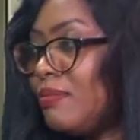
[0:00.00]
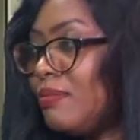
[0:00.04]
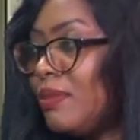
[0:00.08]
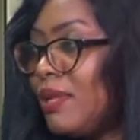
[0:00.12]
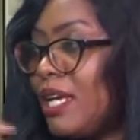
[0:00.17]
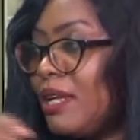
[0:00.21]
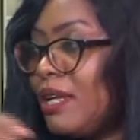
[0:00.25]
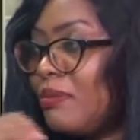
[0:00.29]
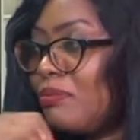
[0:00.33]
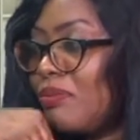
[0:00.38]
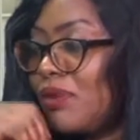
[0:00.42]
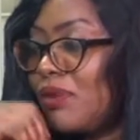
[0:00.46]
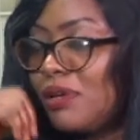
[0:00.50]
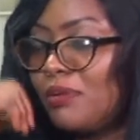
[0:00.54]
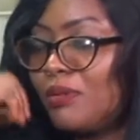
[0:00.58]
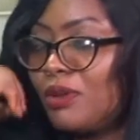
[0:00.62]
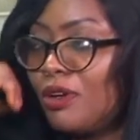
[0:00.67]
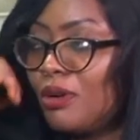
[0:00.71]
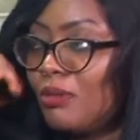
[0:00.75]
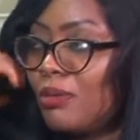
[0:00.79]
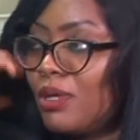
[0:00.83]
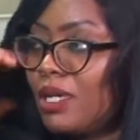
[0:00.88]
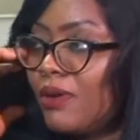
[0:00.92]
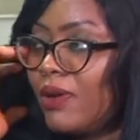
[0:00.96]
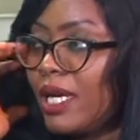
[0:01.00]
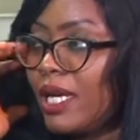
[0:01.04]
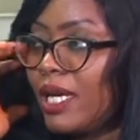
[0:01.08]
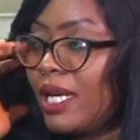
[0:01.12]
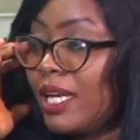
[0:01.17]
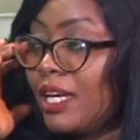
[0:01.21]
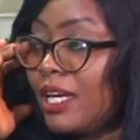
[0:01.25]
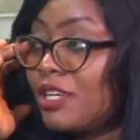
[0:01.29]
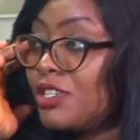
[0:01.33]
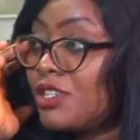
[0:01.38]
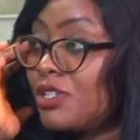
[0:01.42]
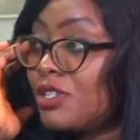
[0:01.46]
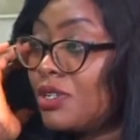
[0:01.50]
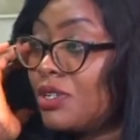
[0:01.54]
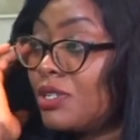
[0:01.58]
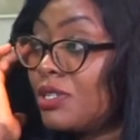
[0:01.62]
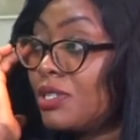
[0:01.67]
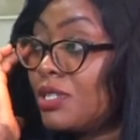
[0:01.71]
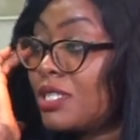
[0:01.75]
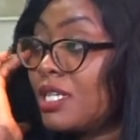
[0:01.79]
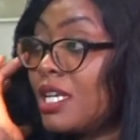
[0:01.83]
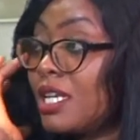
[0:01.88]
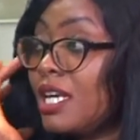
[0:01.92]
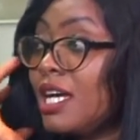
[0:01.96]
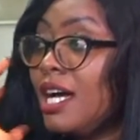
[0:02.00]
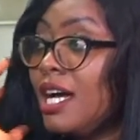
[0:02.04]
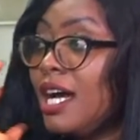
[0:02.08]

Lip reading: playing premium in our elections.